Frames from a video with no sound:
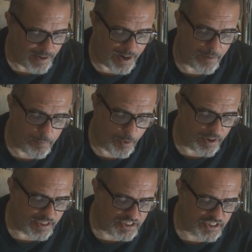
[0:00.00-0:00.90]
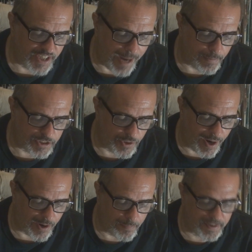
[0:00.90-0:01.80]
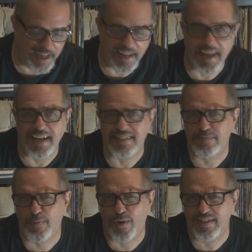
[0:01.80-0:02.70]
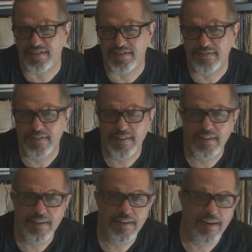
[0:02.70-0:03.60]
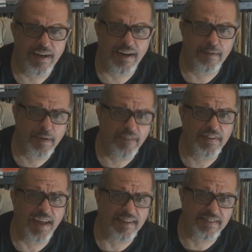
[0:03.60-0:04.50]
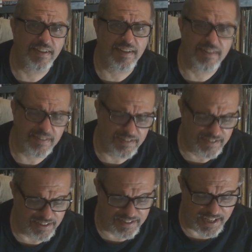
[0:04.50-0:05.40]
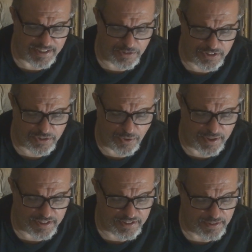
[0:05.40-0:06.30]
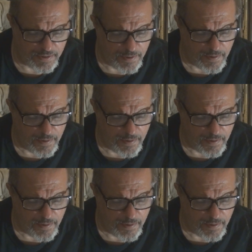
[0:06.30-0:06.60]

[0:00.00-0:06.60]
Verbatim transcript: Oh boy, this is amateur hour. But then again, it's poison. Uh, I'm giving that to, to Dangerous Toys.